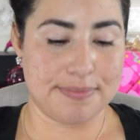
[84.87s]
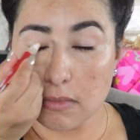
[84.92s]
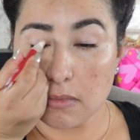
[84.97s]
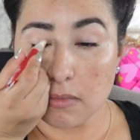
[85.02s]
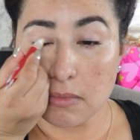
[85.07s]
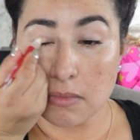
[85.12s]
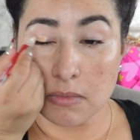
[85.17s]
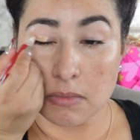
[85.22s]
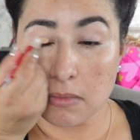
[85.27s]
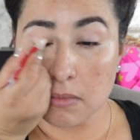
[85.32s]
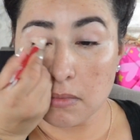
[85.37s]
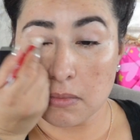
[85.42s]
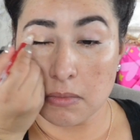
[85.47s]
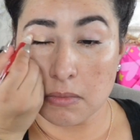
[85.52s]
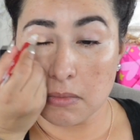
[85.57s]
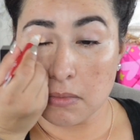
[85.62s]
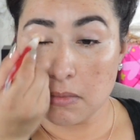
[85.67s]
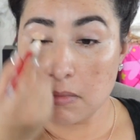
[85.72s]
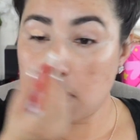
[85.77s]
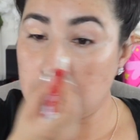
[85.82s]
And I'm using
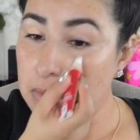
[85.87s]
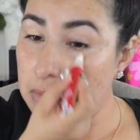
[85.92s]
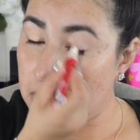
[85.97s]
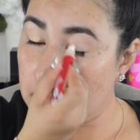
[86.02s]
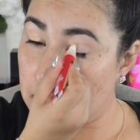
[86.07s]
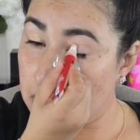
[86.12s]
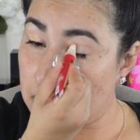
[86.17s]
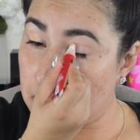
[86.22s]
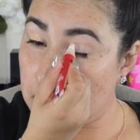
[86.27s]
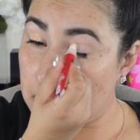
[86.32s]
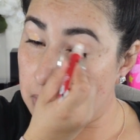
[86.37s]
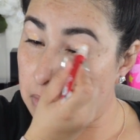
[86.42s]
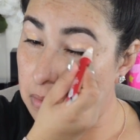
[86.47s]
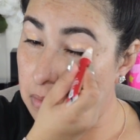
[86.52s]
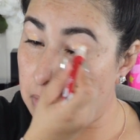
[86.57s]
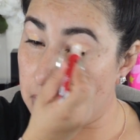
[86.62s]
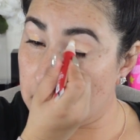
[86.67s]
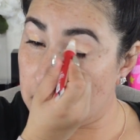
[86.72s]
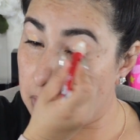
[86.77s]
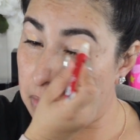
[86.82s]
a Morphe
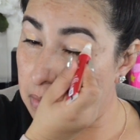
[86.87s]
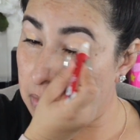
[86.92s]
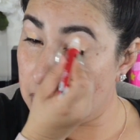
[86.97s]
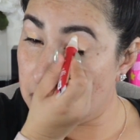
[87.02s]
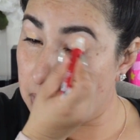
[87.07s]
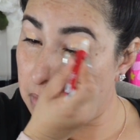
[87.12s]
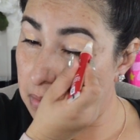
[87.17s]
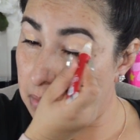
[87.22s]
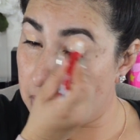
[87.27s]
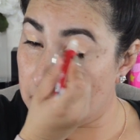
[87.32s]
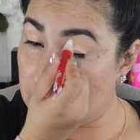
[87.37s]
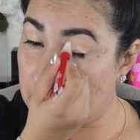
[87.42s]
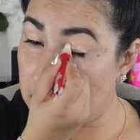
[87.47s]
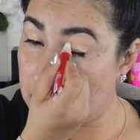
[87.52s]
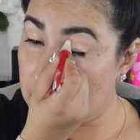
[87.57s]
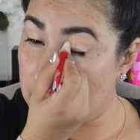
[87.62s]
M705